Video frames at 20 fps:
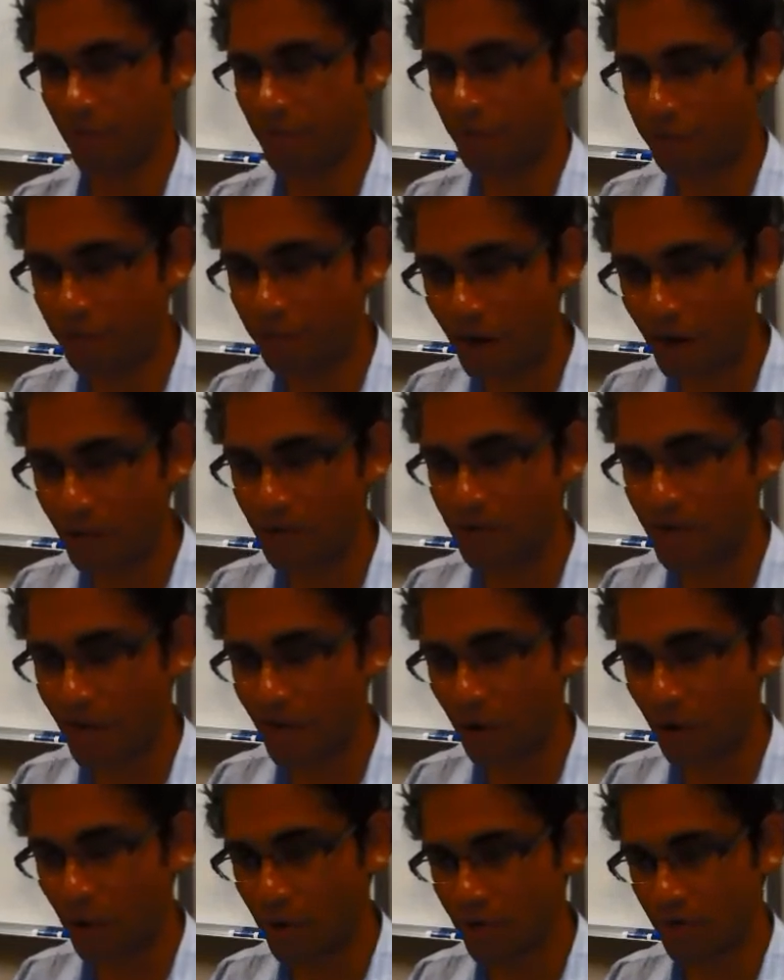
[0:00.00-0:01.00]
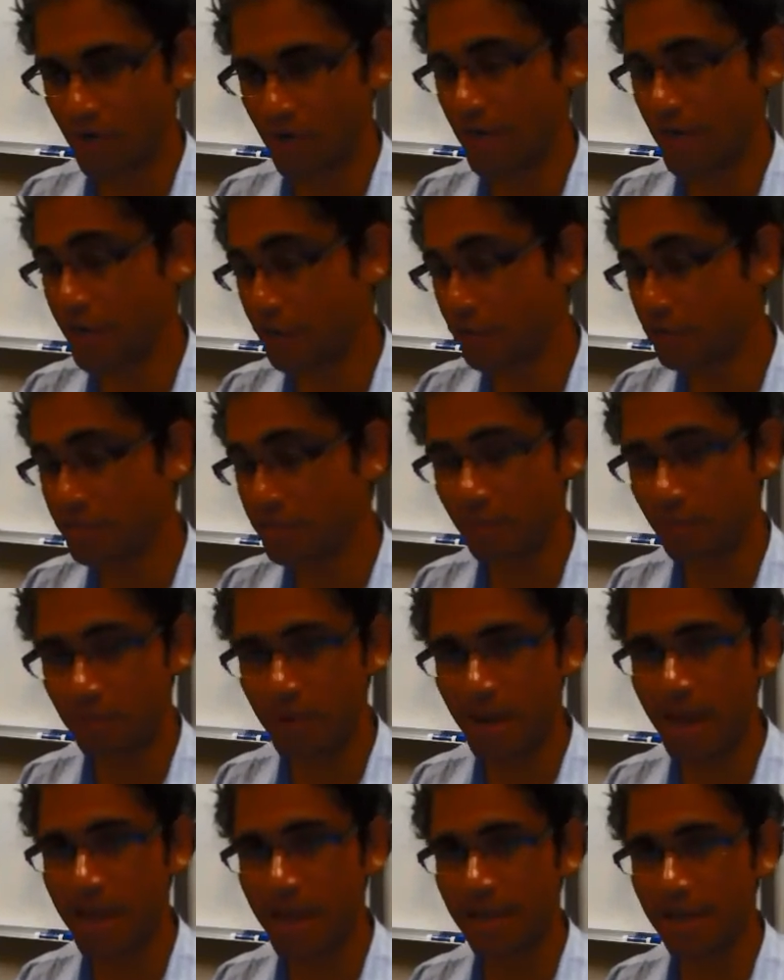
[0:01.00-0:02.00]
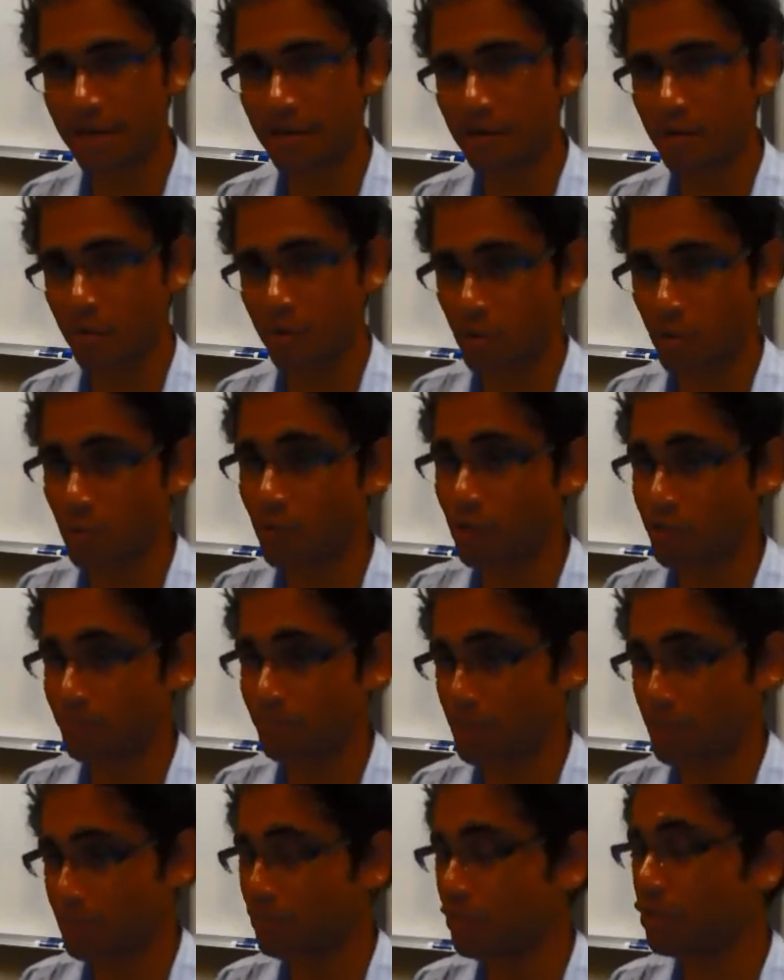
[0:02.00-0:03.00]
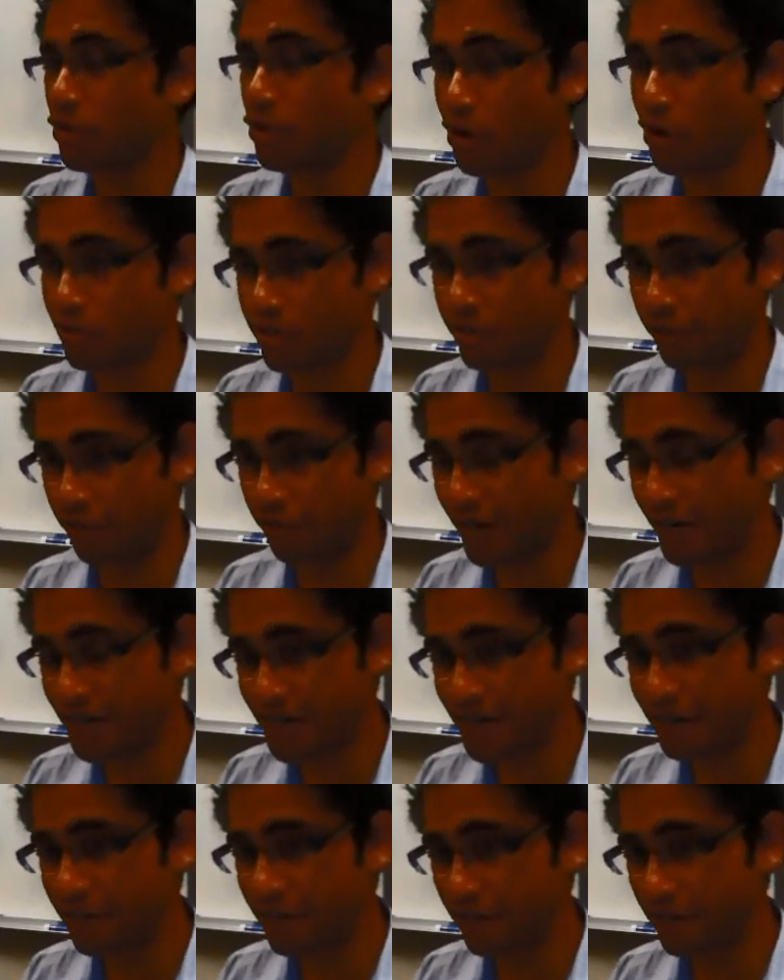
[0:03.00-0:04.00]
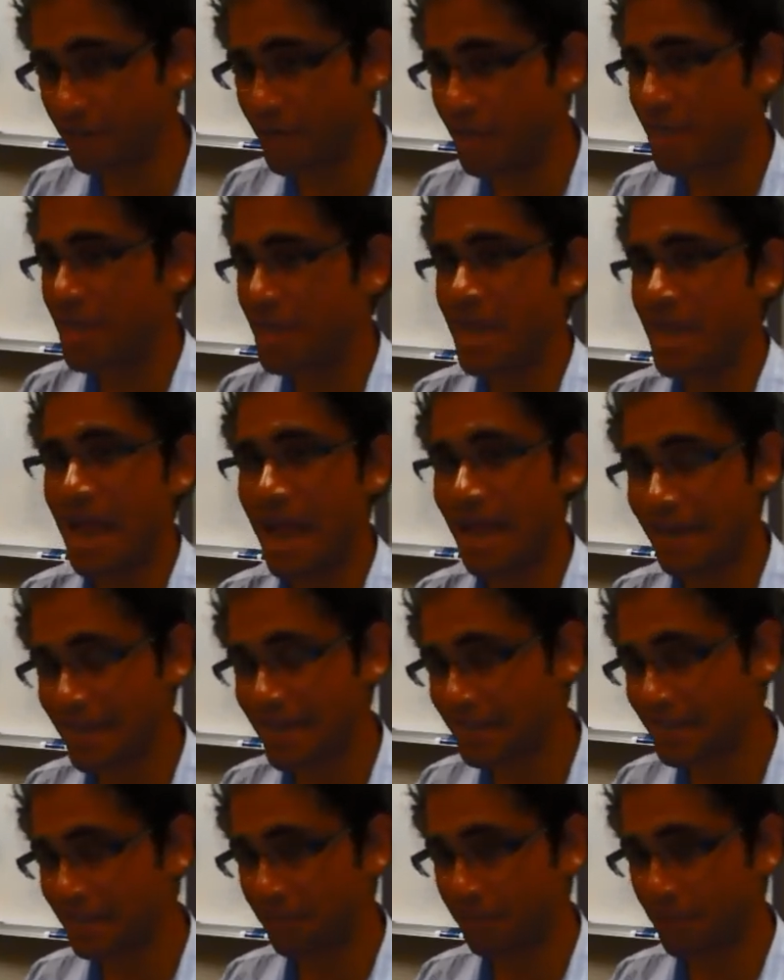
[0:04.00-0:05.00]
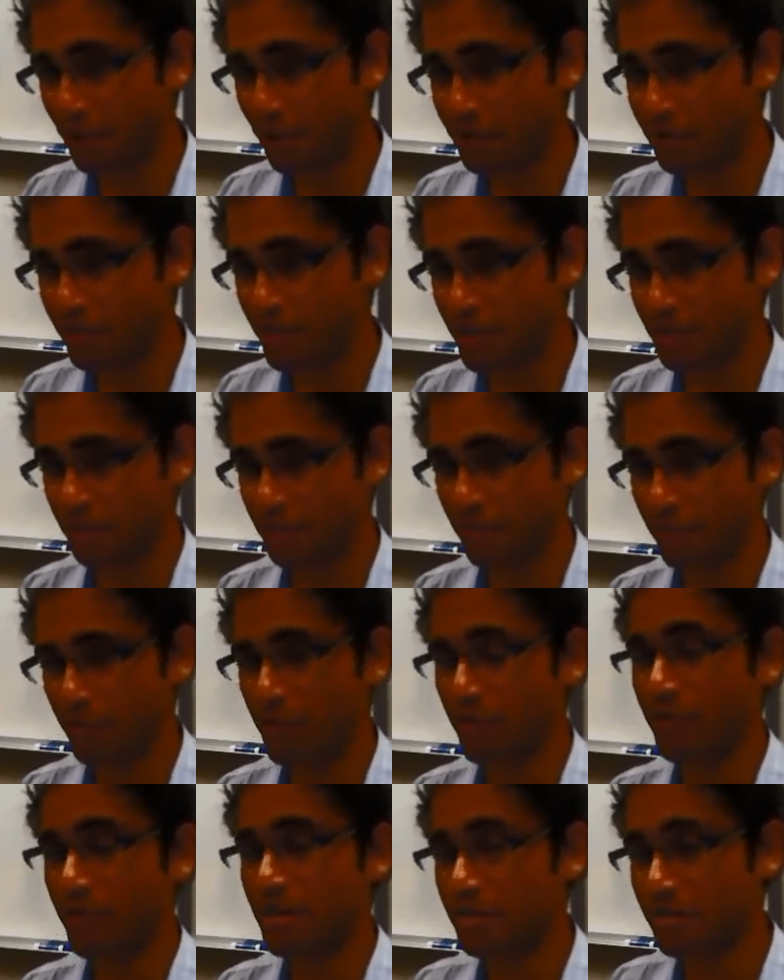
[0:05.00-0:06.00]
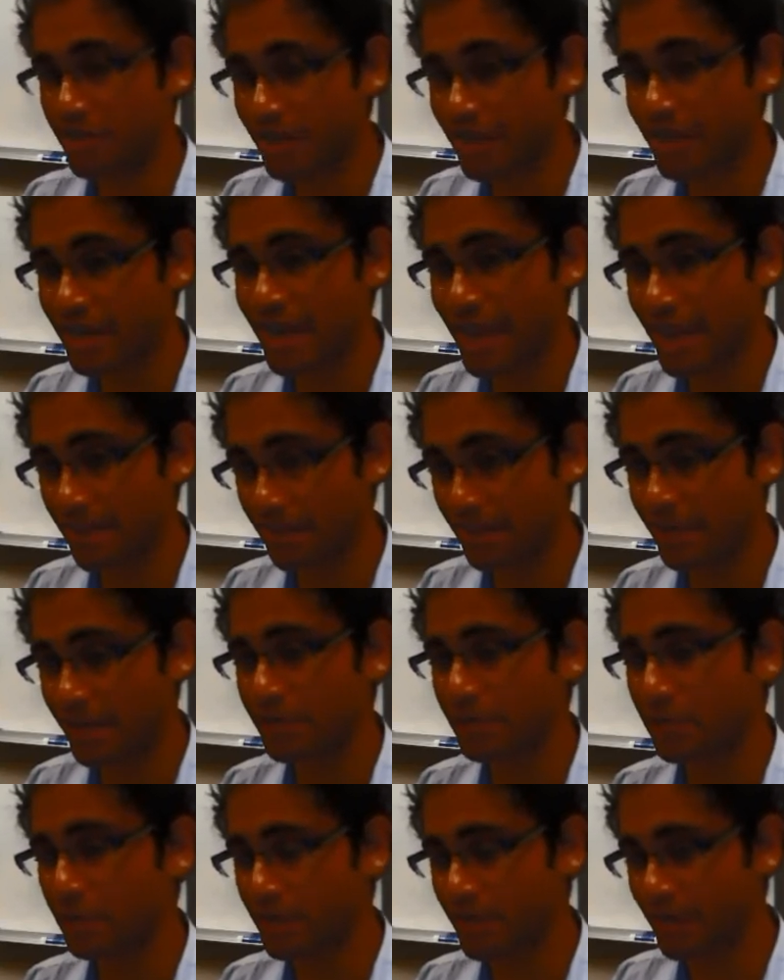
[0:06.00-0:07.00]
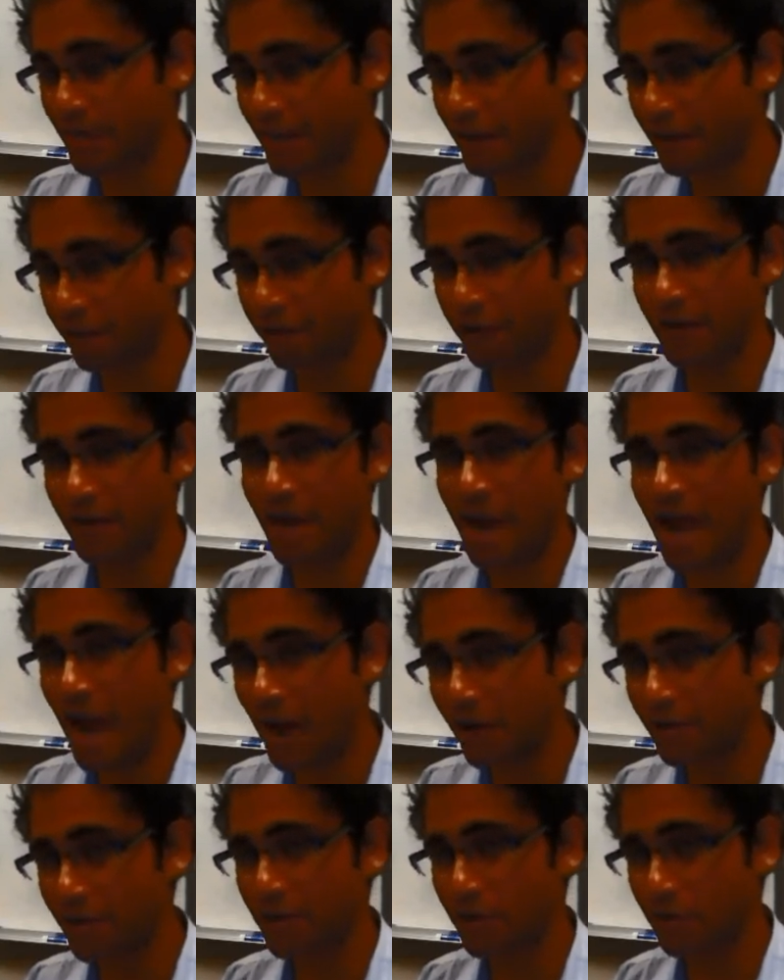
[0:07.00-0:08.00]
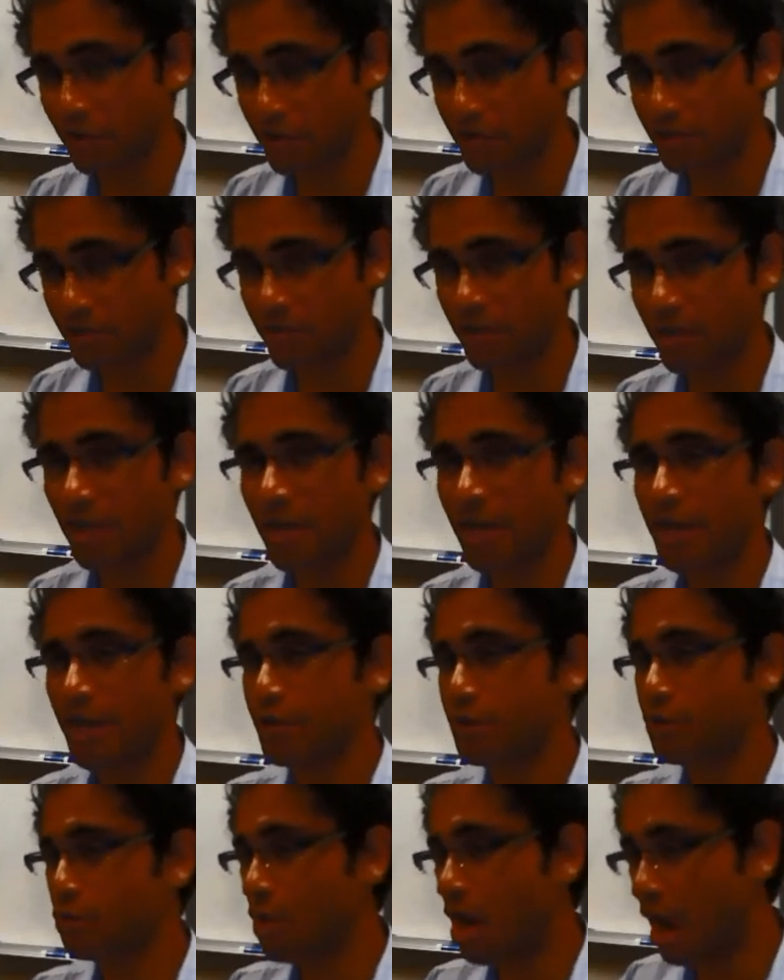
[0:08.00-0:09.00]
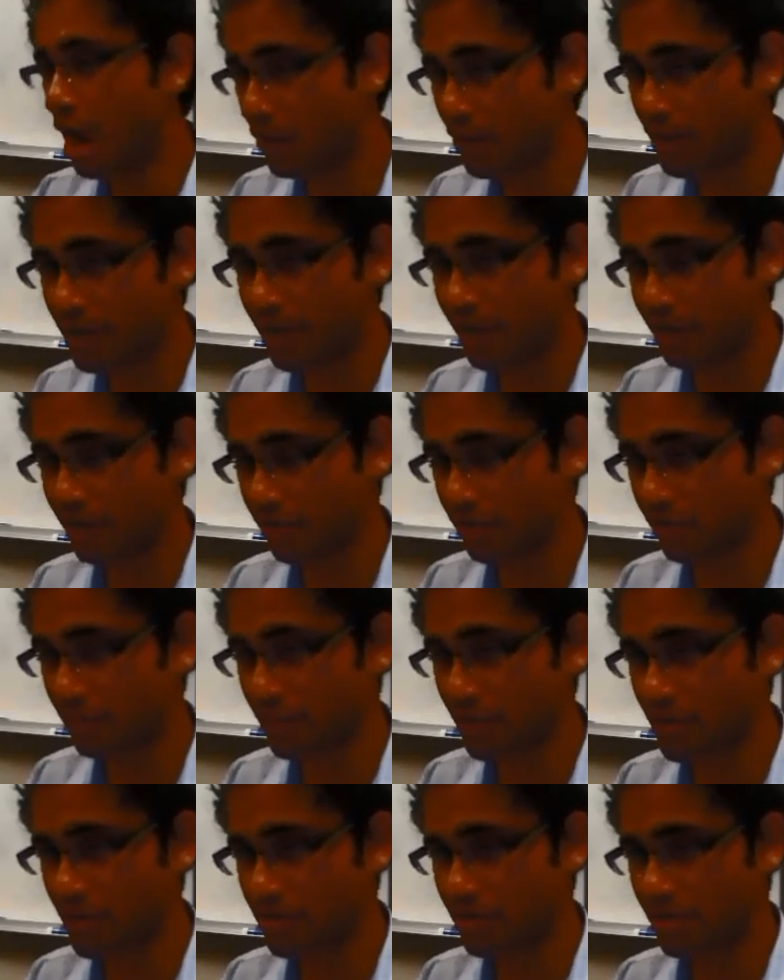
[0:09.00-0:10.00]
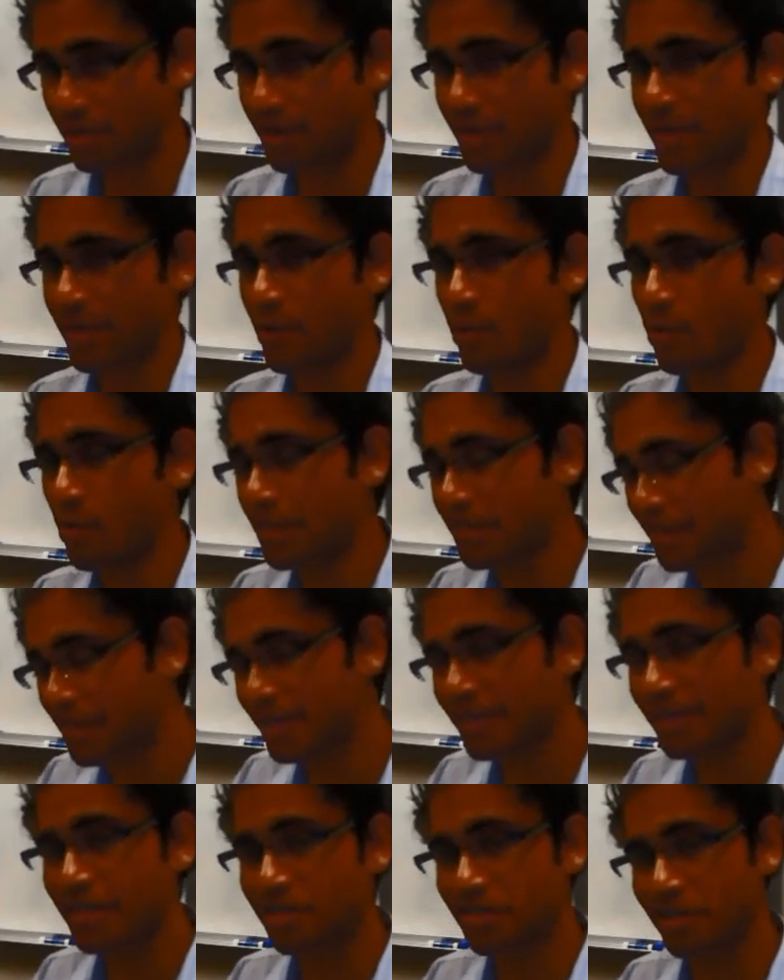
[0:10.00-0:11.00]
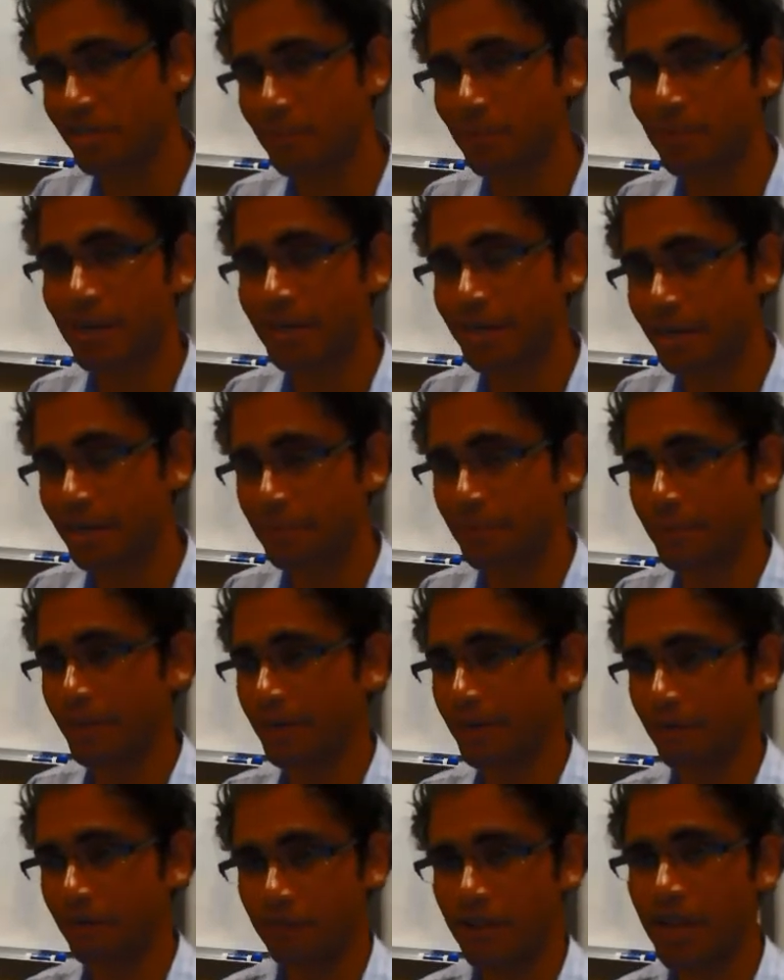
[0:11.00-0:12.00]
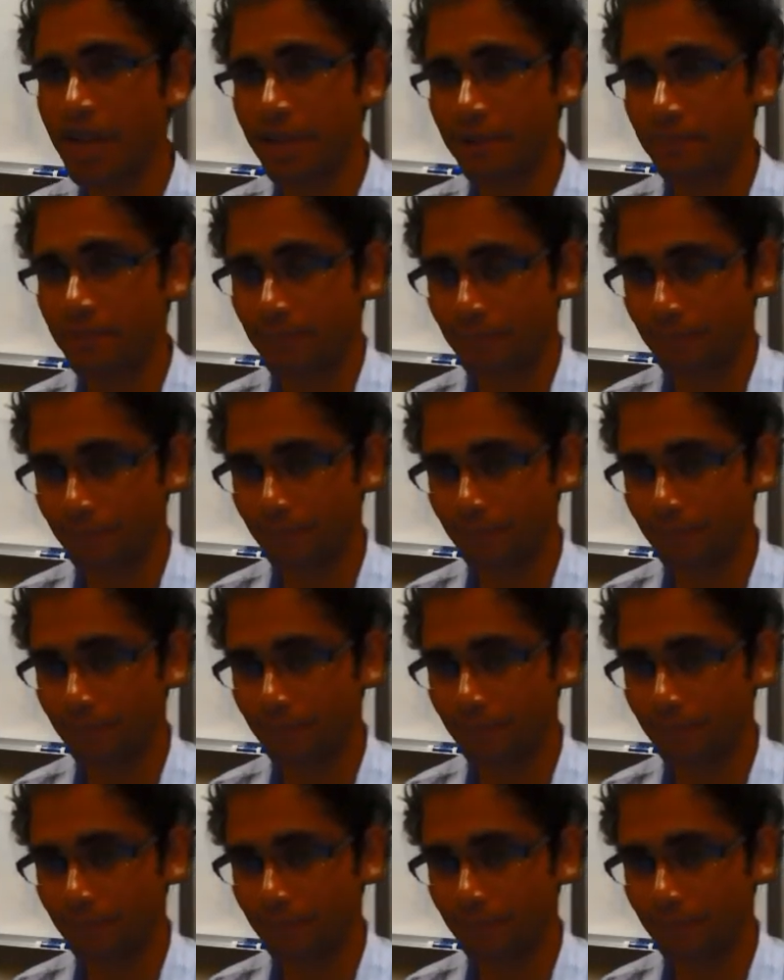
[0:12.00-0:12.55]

we found out a new supplier who was much more cost effective, and in the process, we were still able to deliver our goods to our customers within the stipulated period of time.